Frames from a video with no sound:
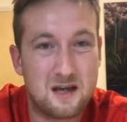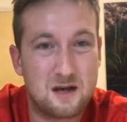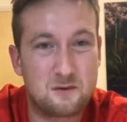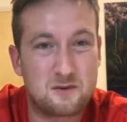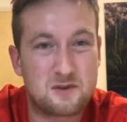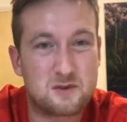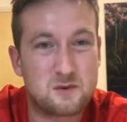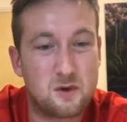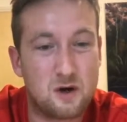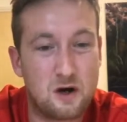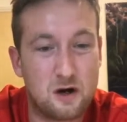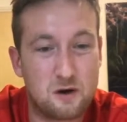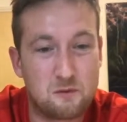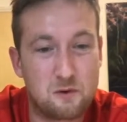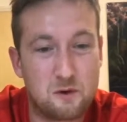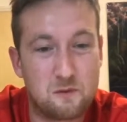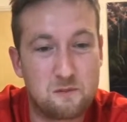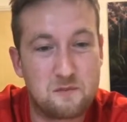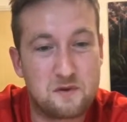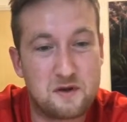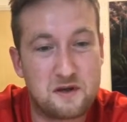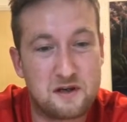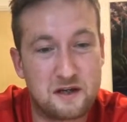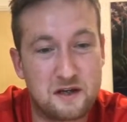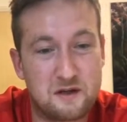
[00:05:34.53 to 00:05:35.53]
It was quite a
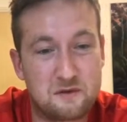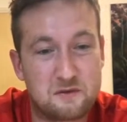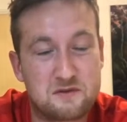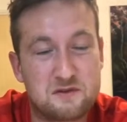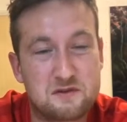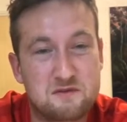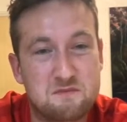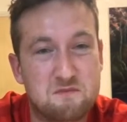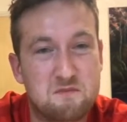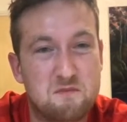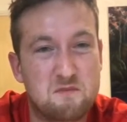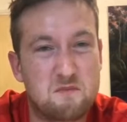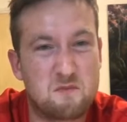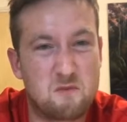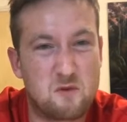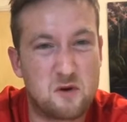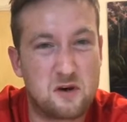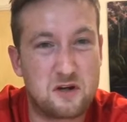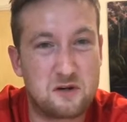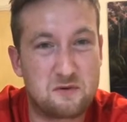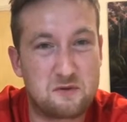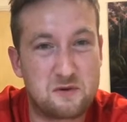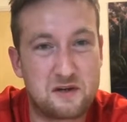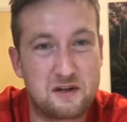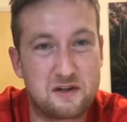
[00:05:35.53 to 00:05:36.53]
romping. It was
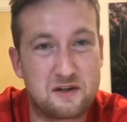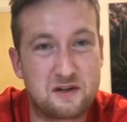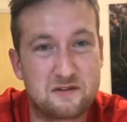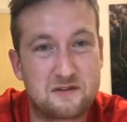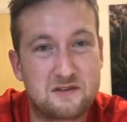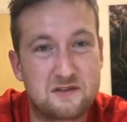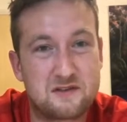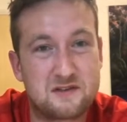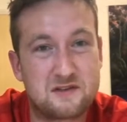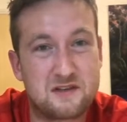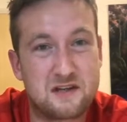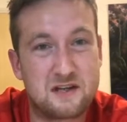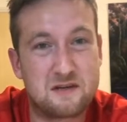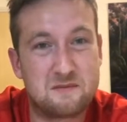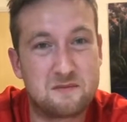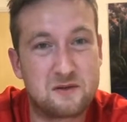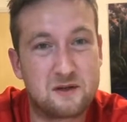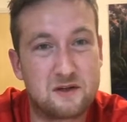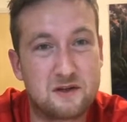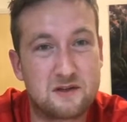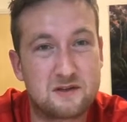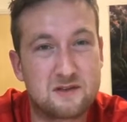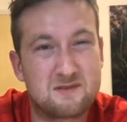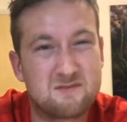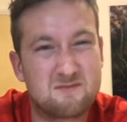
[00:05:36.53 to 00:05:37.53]
really, really good to see
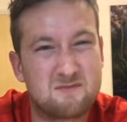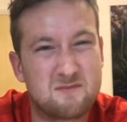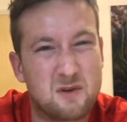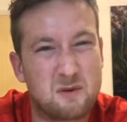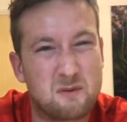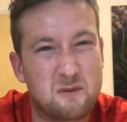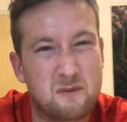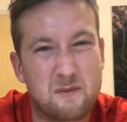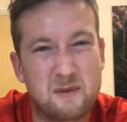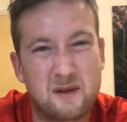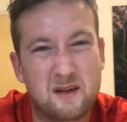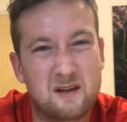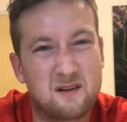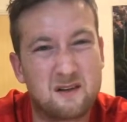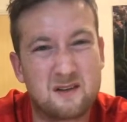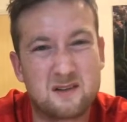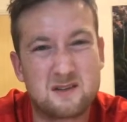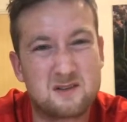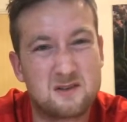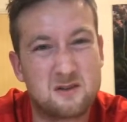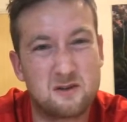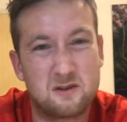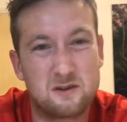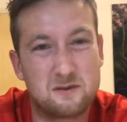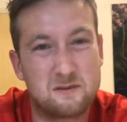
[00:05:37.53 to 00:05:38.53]
because no one really
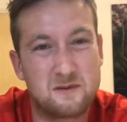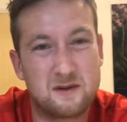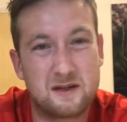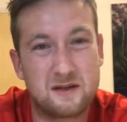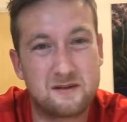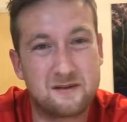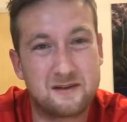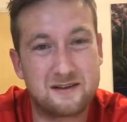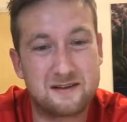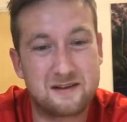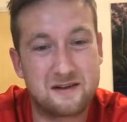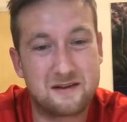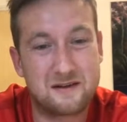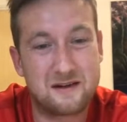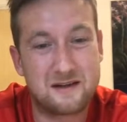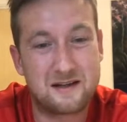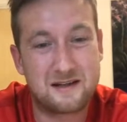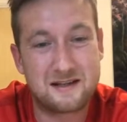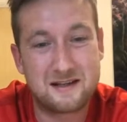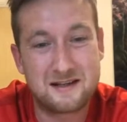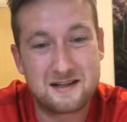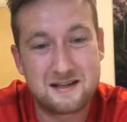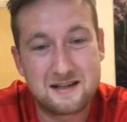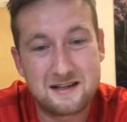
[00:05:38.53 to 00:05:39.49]
likes Tottenham anyway, do they?